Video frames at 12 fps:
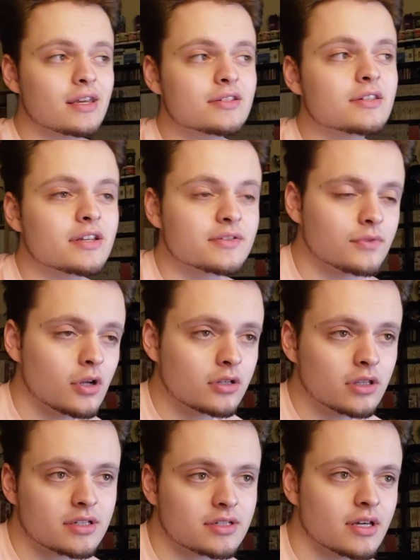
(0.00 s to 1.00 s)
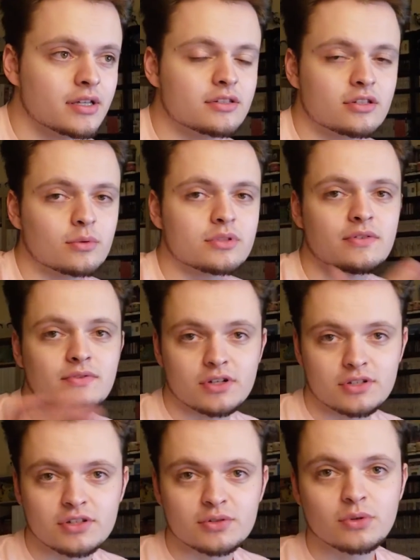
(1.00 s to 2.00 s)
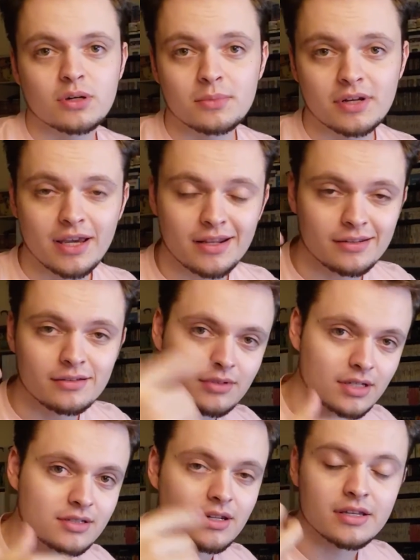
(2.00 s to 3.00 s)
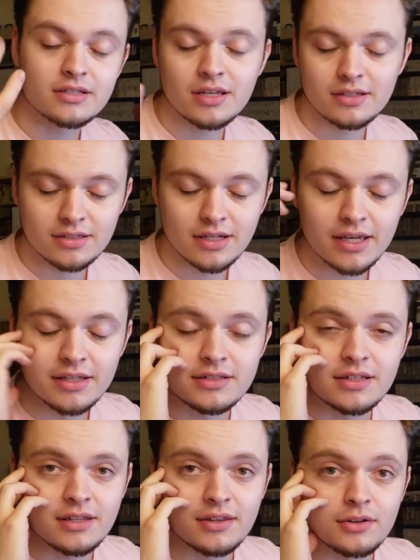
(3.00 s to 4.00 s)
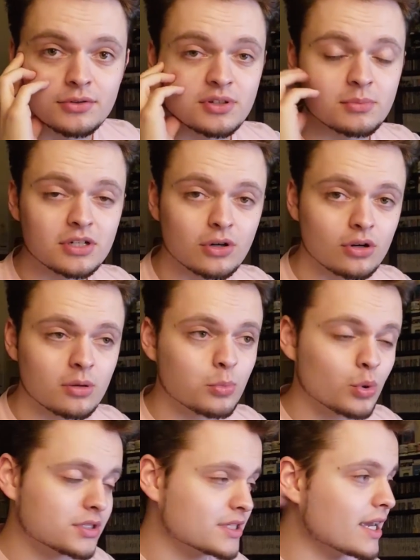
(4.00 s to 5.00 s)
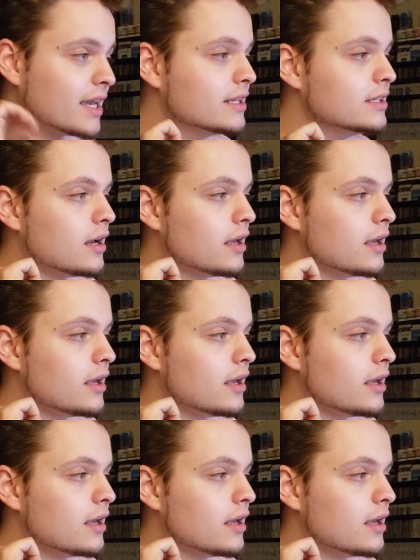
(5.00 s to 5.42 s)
yesterday's vlog last night, so once I finish this one I'm going to edit yesterday's and today's, and then those can be caught up once again.